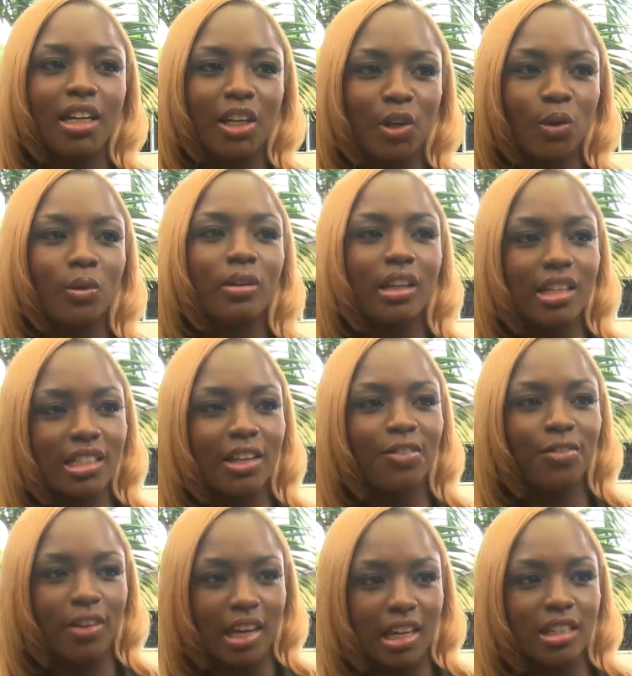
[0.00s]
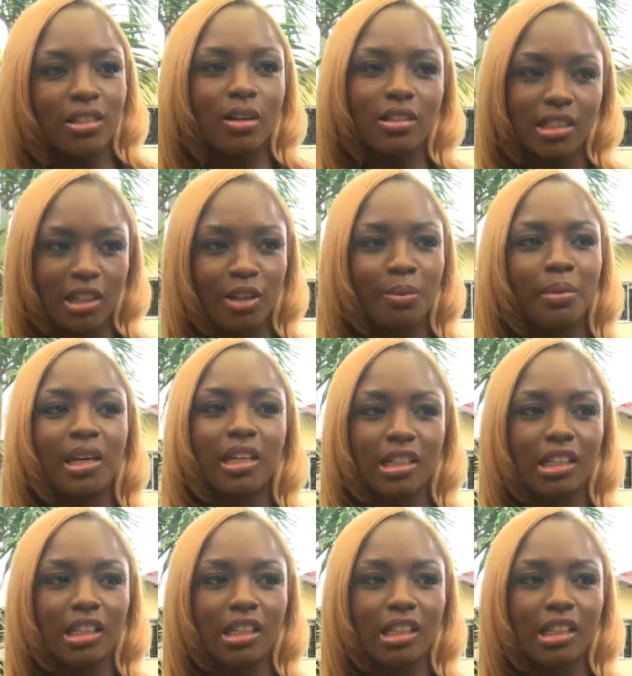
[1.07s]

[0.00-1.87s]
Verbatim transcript: You know, they say fake it until you make